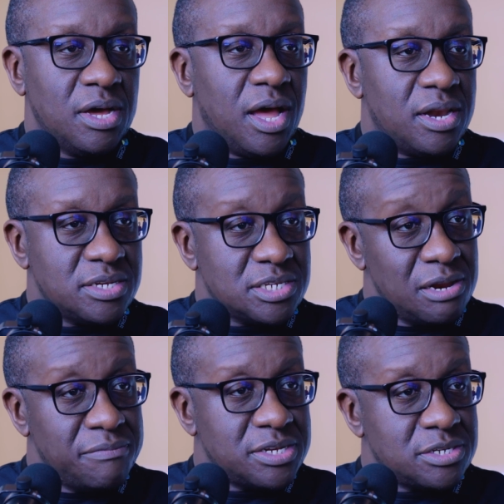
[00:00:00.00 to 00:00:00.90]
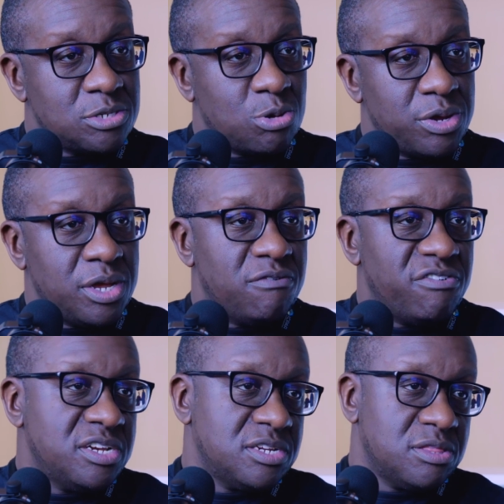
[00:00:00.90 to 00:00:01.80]
had its limits, so we
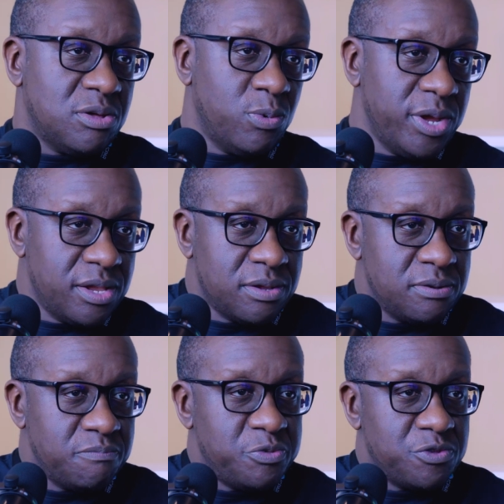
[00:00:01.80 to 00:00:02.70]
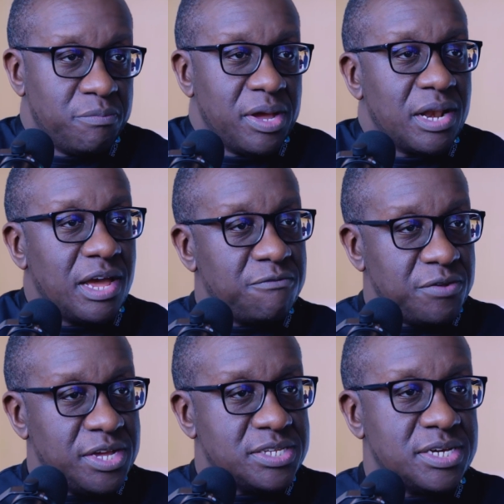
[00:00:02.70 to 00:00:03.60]
invented the wheel to make life
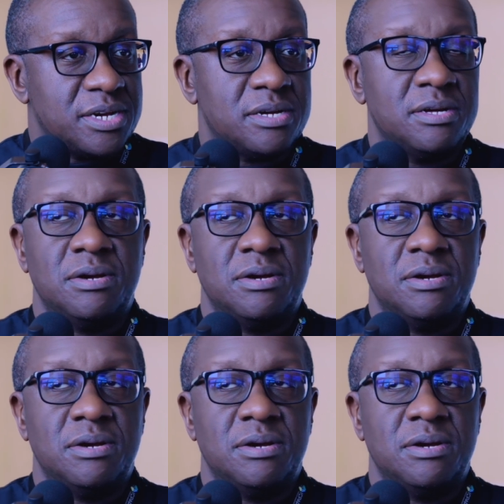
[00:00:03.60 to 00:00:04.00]
easier.